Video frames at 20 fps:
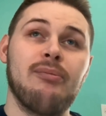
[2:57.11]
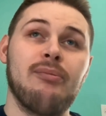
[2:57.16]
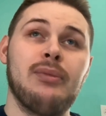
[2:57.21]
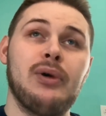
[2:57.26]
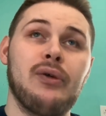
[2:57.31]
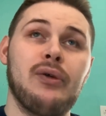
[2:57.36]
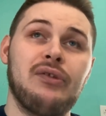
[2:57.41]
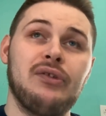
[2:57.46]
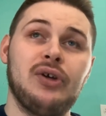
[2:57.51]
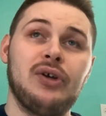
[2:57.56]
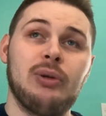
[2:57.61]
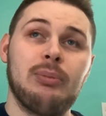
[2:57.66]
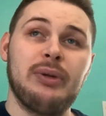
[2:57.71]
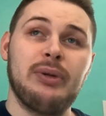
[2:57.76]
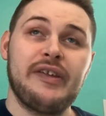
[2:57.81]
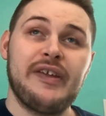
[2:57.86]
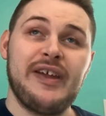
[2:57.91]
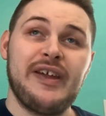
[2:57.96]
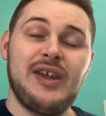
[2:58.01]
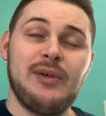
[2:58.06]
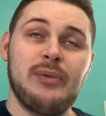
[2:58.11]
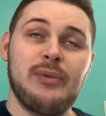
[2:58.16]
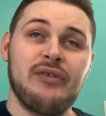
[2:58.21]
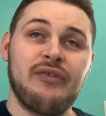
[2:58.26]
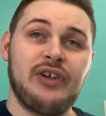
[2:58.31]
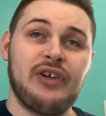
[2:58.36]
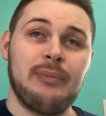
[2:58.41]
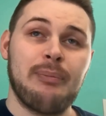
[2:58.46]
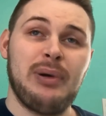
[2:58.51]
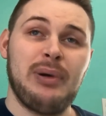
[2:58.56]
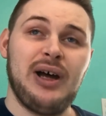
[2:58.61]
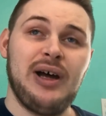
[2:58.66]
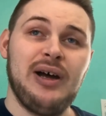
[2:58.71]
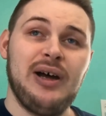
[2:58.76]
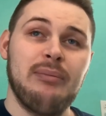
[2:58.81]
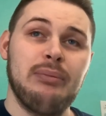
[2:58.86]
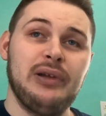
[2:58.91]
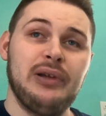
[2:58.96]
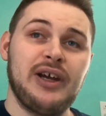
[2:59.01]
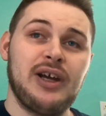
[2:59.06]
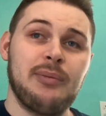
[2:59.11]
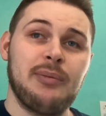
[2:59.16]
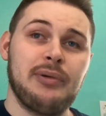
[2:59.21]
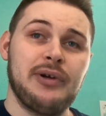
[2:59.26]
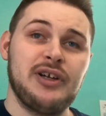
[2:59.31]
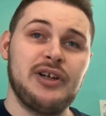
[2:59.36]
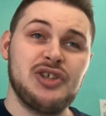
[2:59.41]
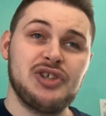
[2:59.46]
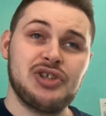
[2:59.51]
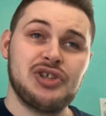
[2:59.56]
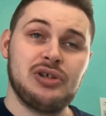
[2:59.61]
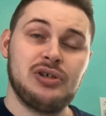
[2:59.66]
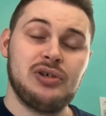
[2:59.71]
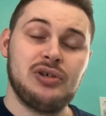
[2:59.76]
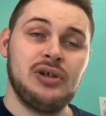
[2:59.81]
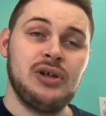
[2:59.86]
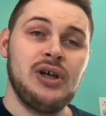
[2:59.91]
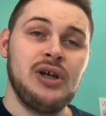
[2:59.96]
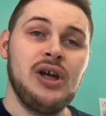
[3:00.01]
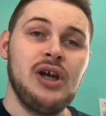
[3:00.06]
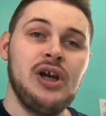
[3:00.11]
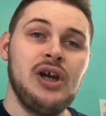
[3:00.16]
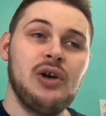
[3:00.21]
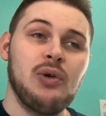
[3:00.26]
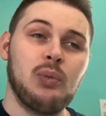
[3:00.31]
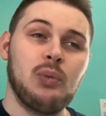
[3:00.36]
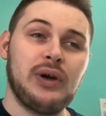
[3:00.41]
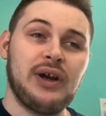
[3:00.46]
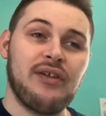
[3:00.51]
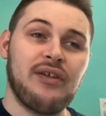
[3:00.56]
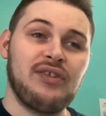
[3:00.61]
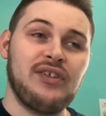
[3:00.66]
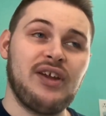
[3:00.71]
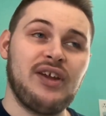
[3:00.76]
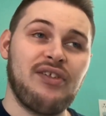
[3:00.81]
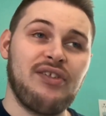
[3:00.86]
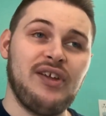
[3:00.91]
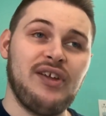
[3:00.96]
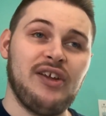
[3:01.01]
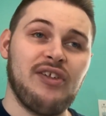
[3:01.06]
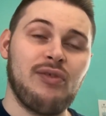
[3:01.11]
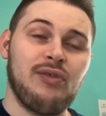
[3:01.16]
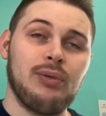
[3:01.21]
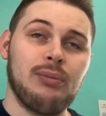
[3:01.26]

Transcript: most notably that he was a very public preacher, whereas the Essenes